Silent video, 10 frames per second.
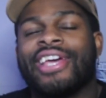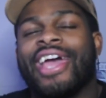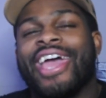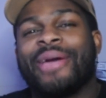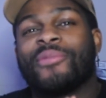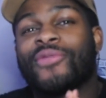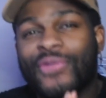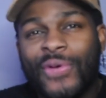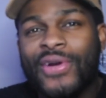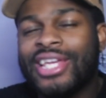And
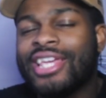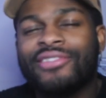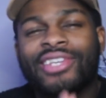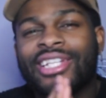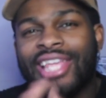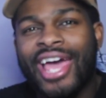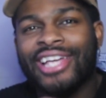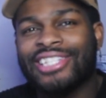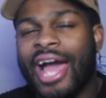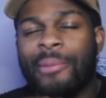before he even
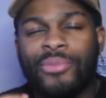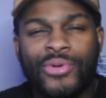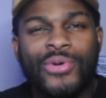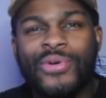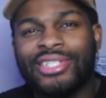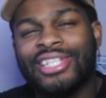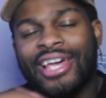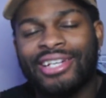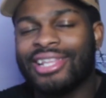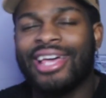attacks, Apu is
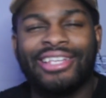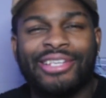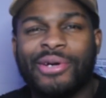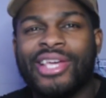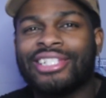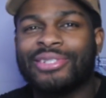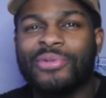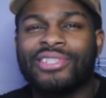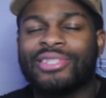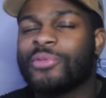kind of like, hits him
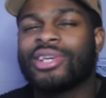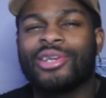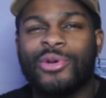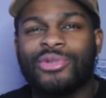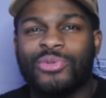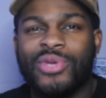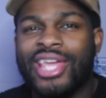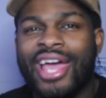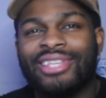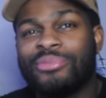with one of those
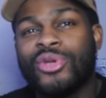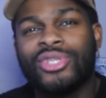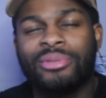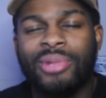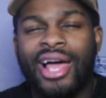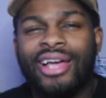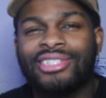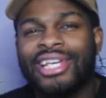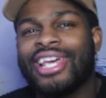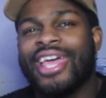weak-ass music blasts
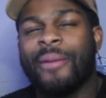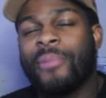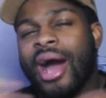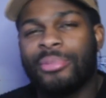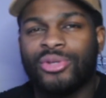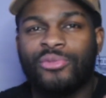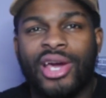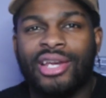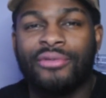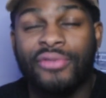and pops him right
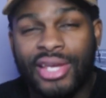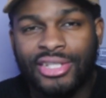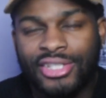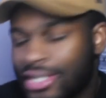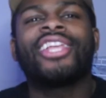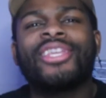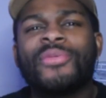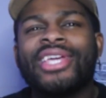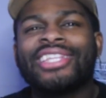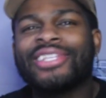in the face. And then we
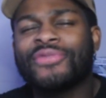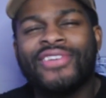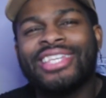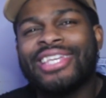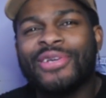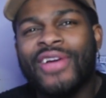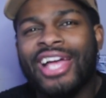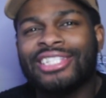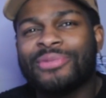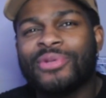get this funny
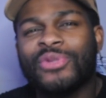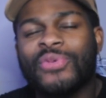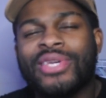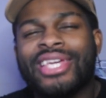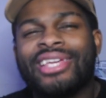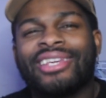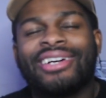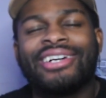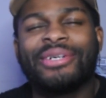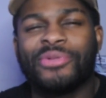interaction between
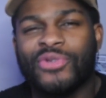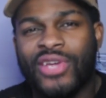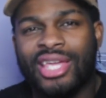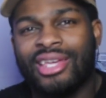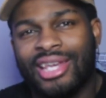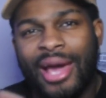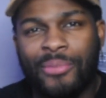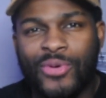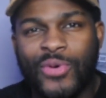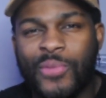Drake and Apu.